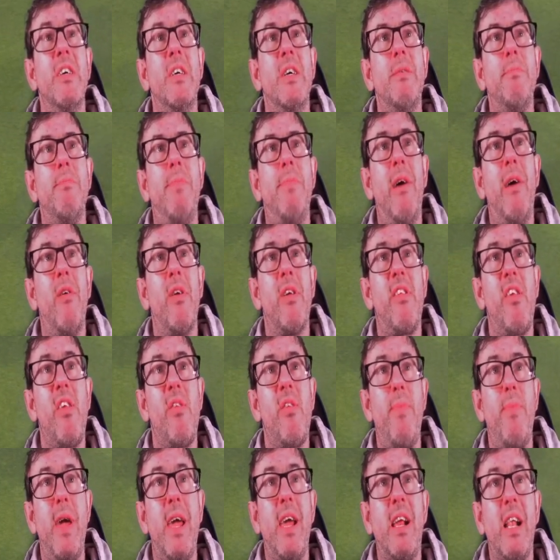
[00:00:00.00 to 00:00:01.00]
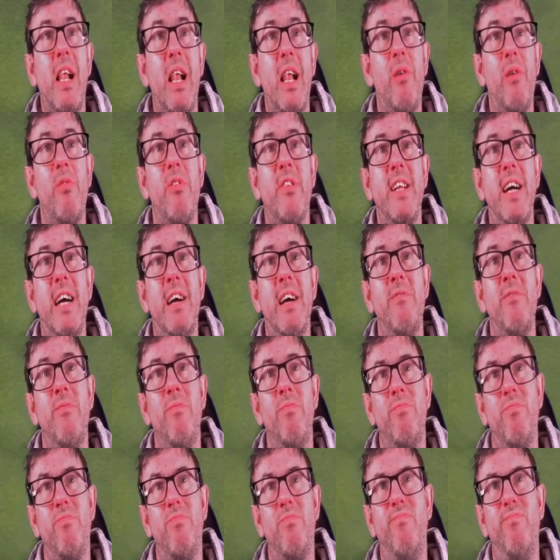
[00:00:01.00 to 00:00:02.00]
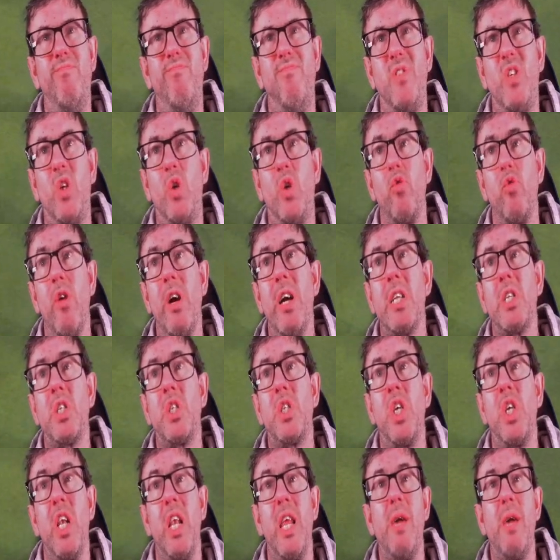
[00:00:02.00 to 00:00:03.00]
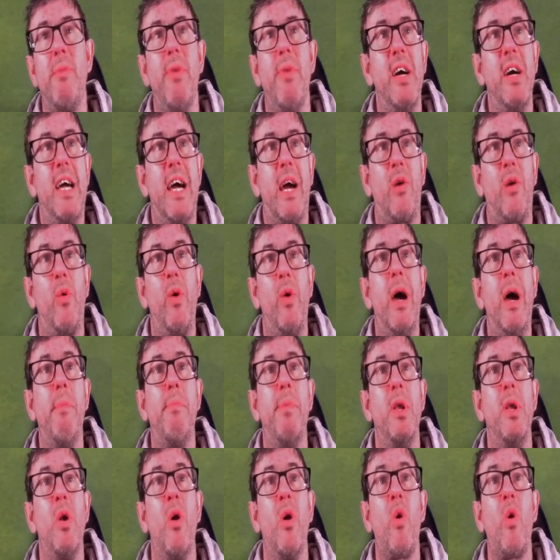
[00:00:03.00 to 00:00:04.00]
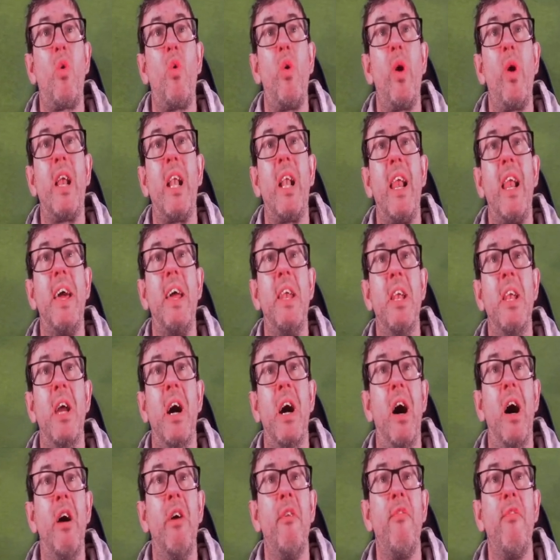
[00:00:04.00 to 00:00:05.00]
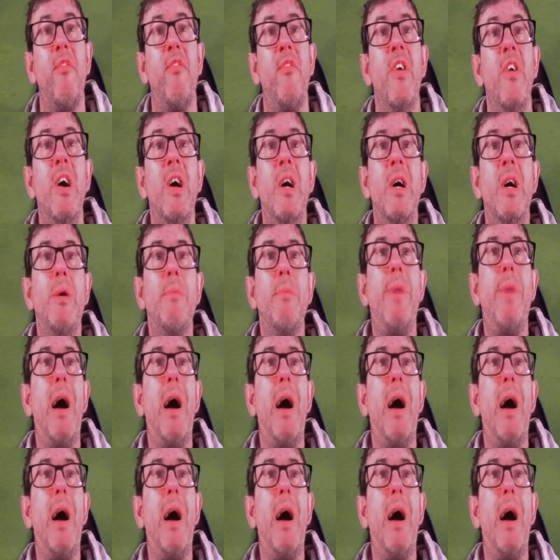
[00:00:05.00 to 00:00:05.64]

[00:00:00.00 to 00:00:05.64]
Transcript: Perez is being closed down gradually by Aguirre, but not quickly enough.